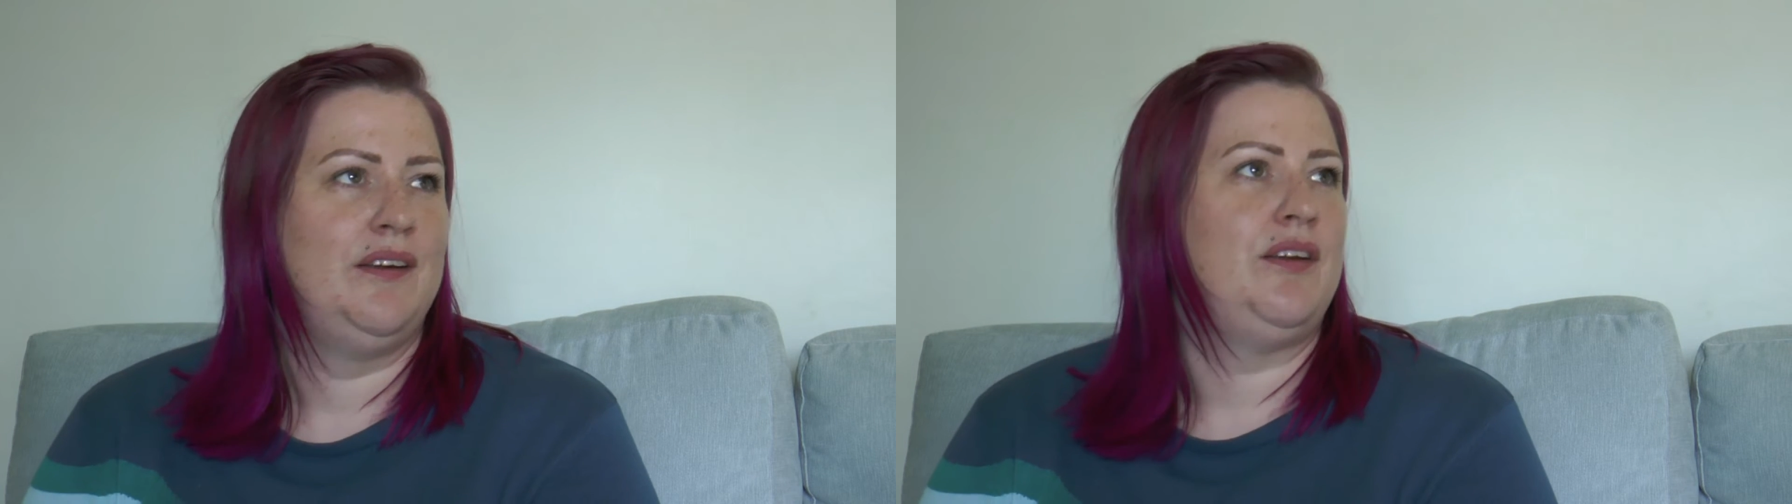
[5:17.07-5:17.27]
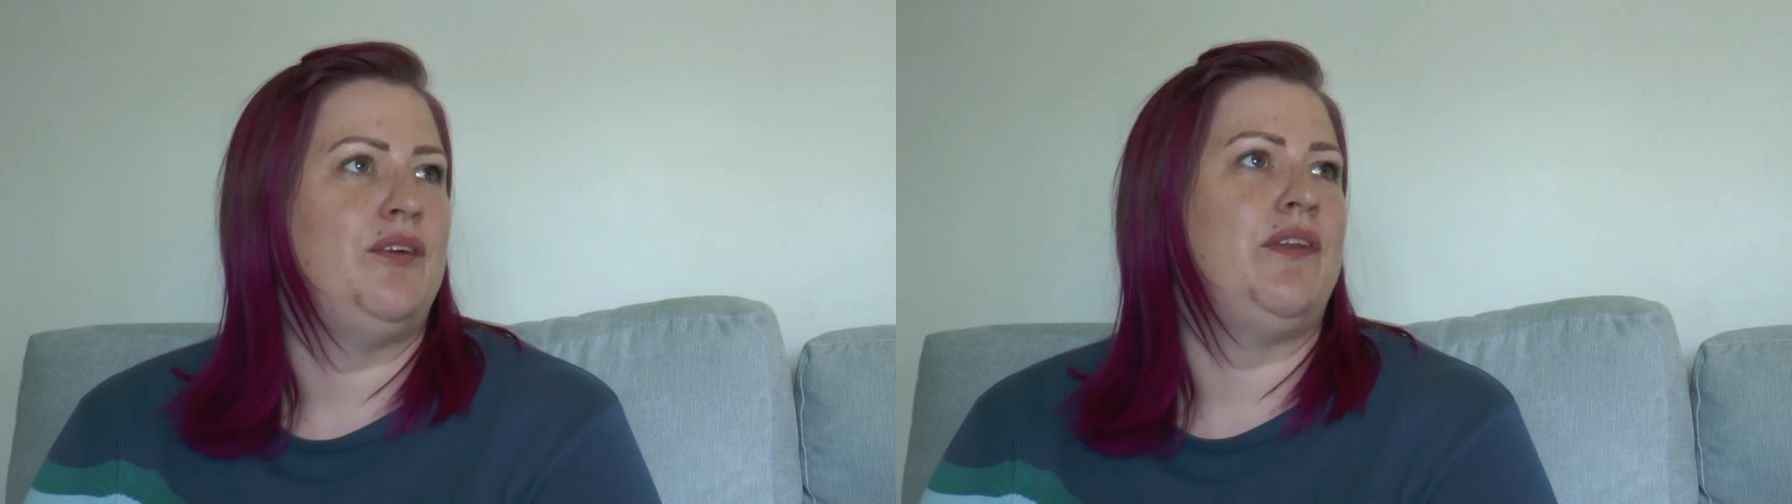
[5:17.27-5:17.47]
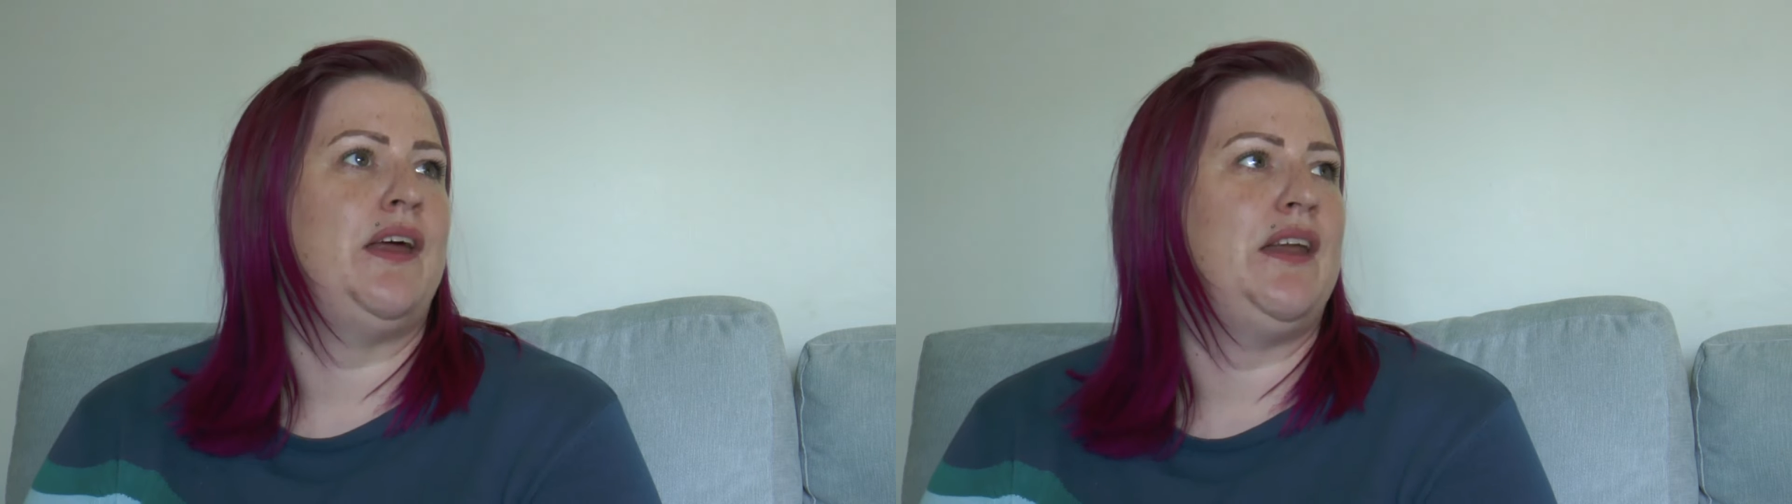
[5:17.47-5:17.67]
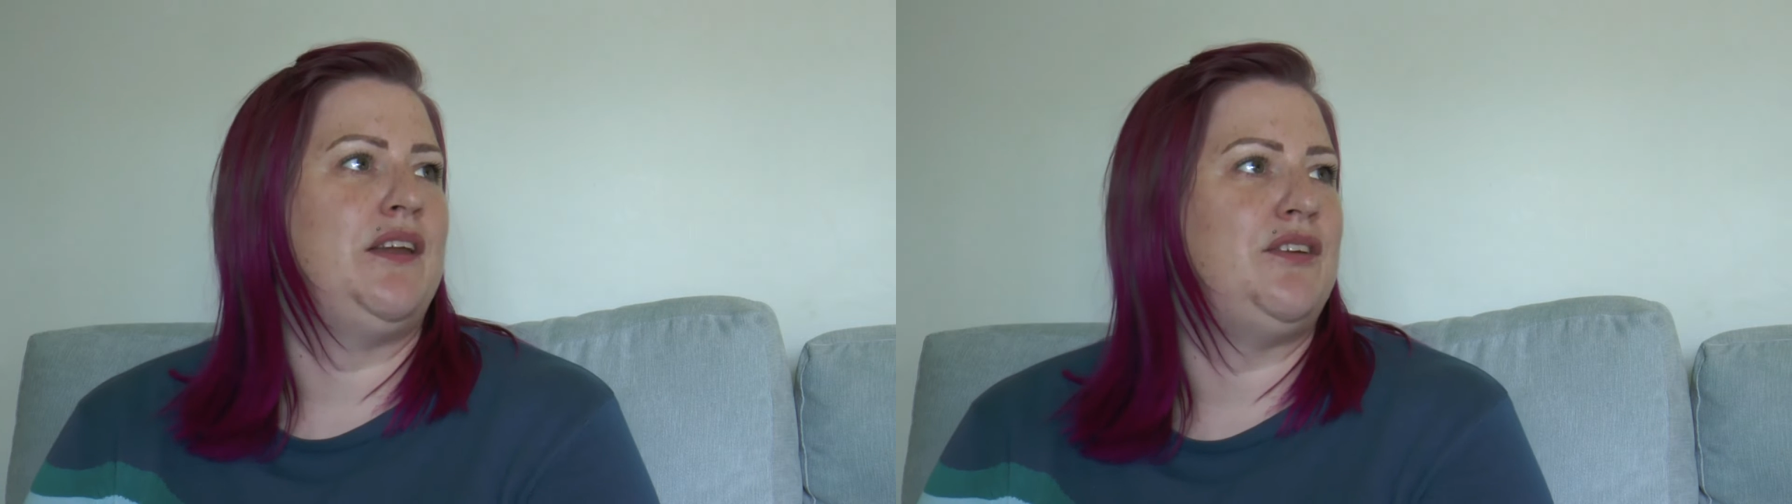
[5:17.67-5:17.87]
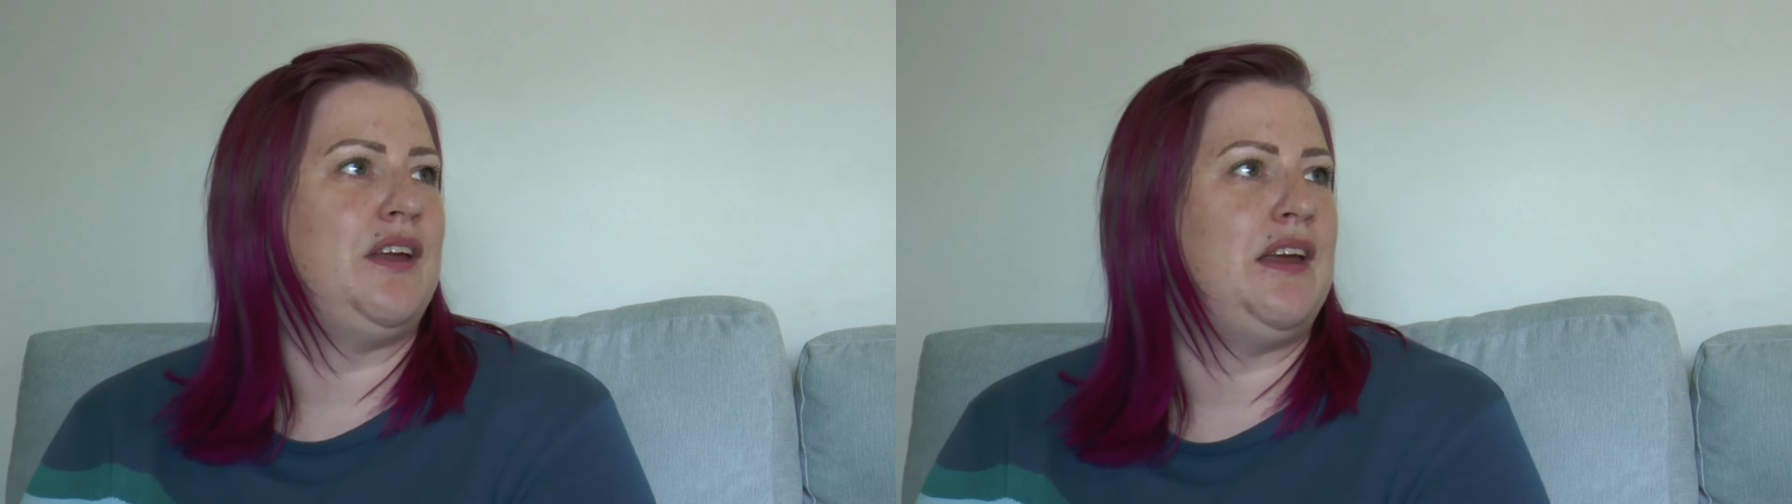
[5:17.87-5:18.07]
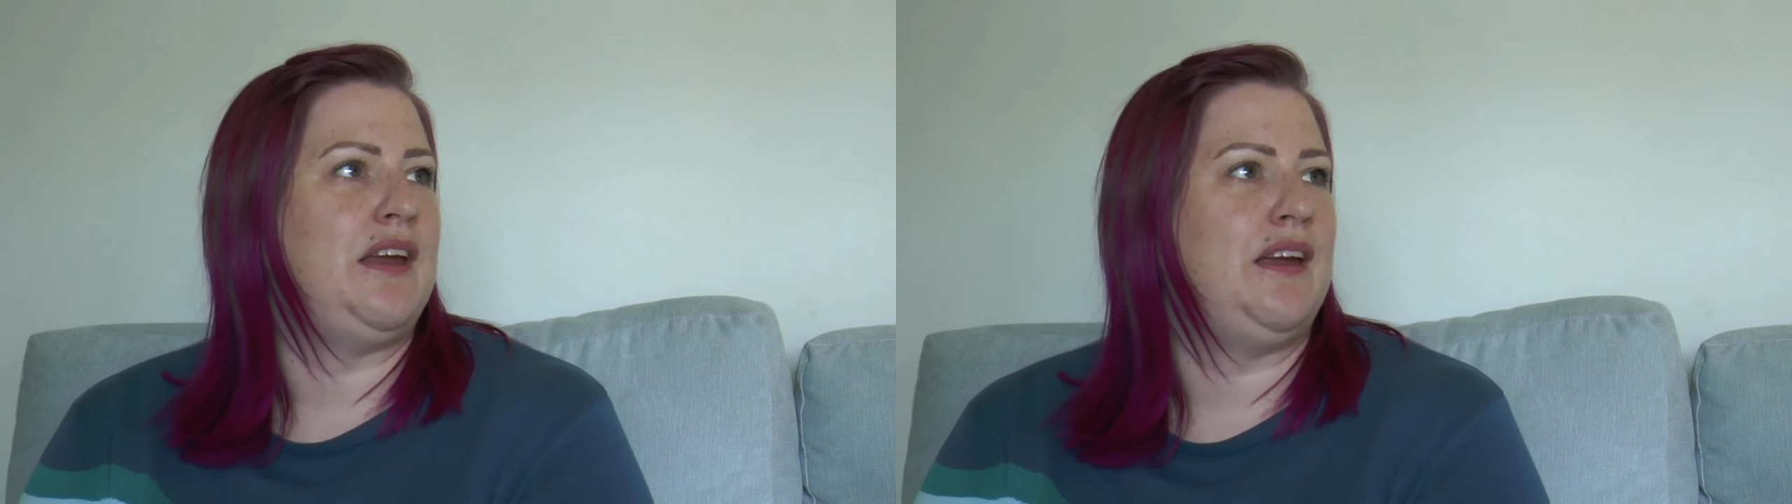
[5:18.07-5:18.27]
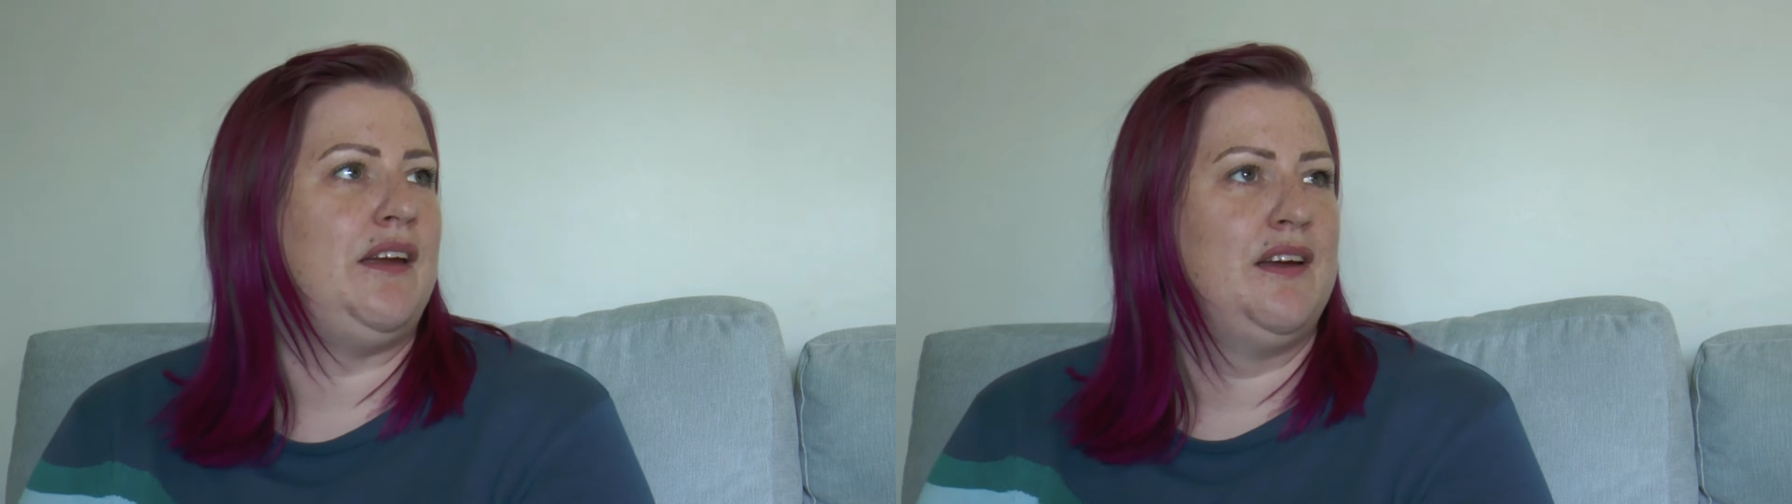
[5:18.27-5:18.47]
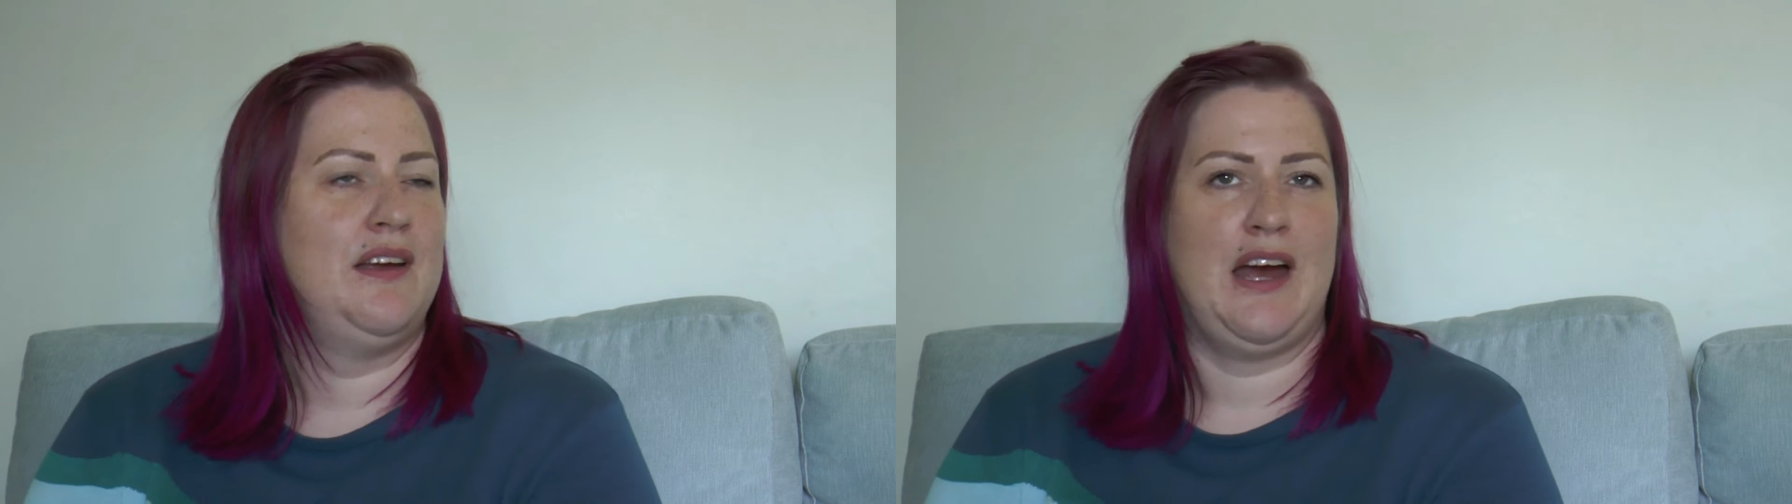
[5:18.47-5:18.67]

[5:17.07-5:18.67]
you know, with energy,